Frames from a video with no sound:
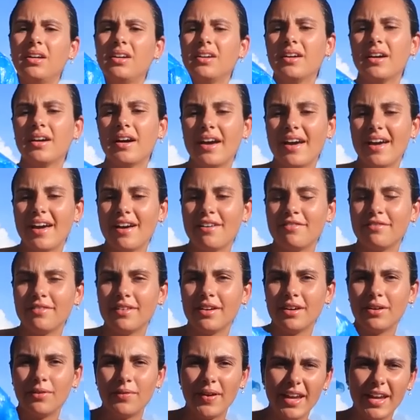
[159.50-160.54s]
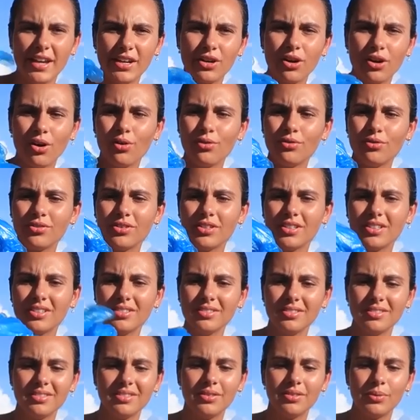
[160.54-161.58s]
Here I have a rain cover.
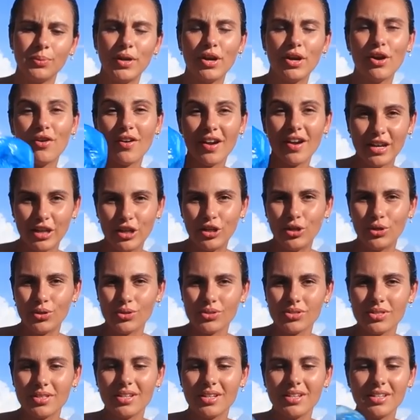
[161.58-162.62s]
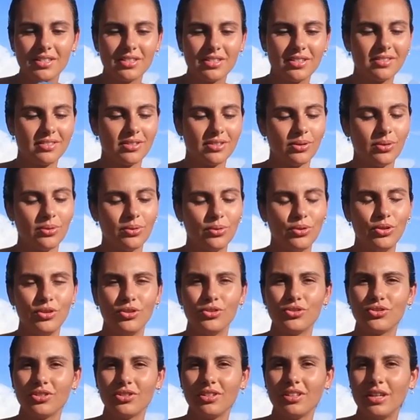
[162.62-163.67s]
We already used it, so
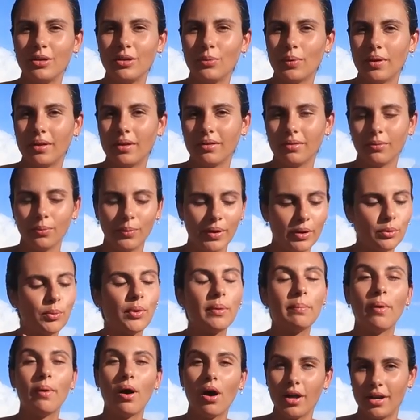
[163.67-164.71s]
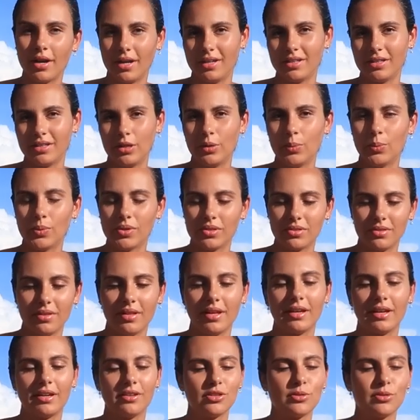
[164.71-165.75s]
usually when, when we bought it, it was
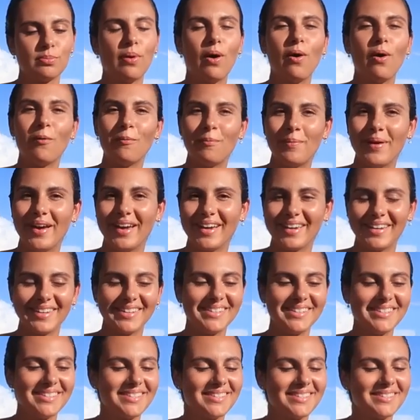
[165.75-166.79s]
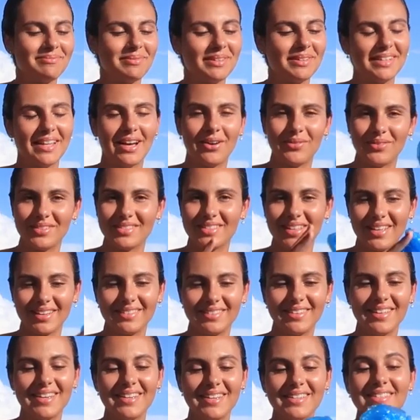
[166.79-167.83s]
like a small package, but now it's like
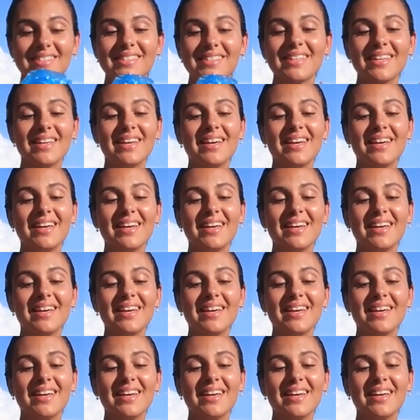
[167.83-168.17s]
this.